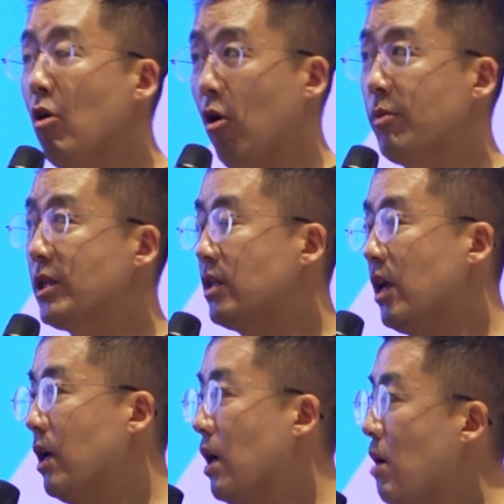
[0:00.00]

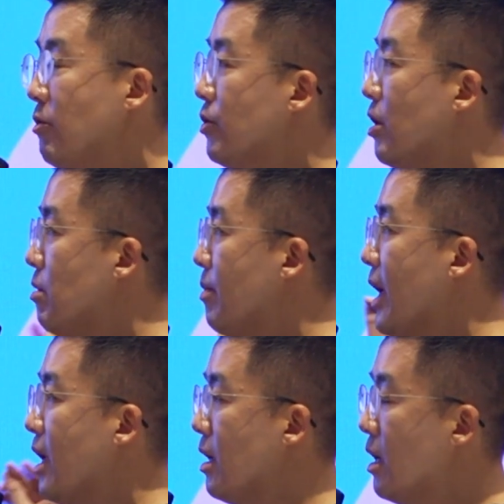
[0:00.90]
OpenStack, Arbitrum,
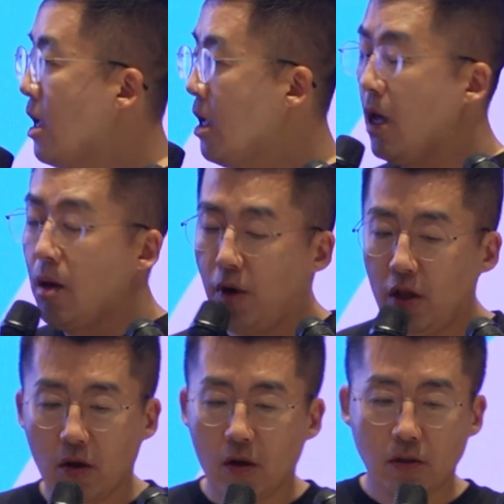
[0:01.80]
and
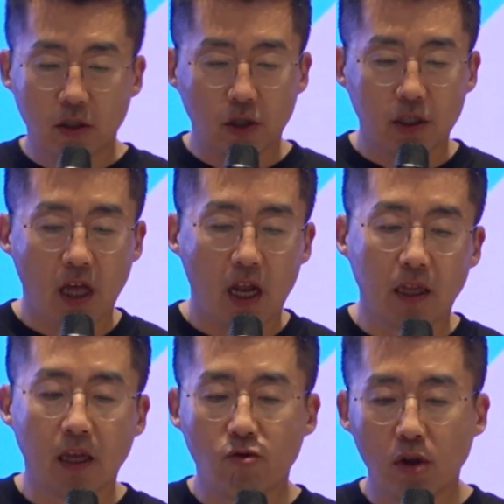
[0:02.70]
Polygon, such as that,
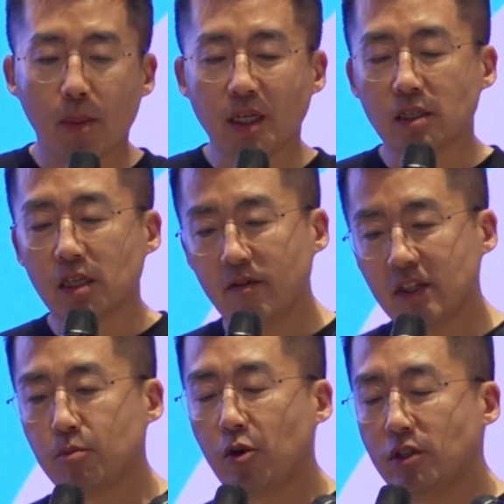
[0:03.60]
and then rollup as a
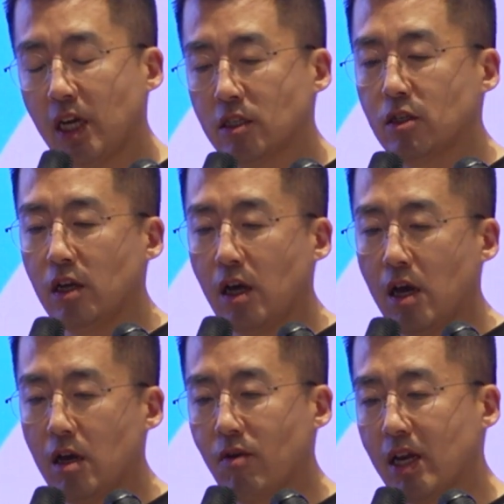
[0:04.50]
service projects
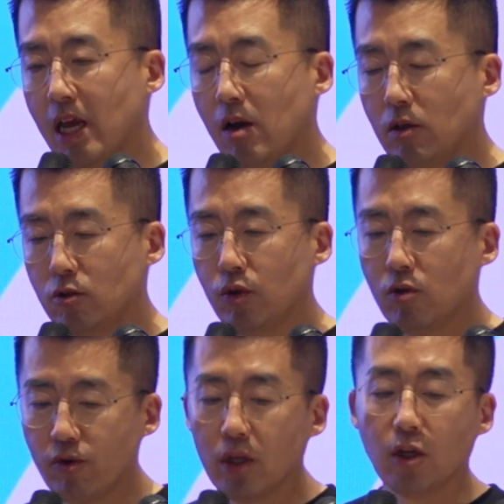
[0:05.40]
right now are
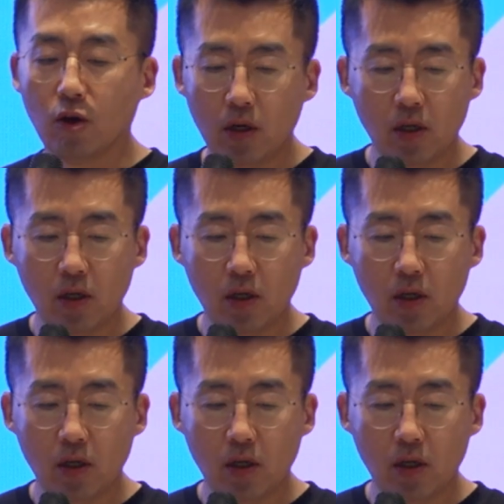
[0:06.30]
doing really good.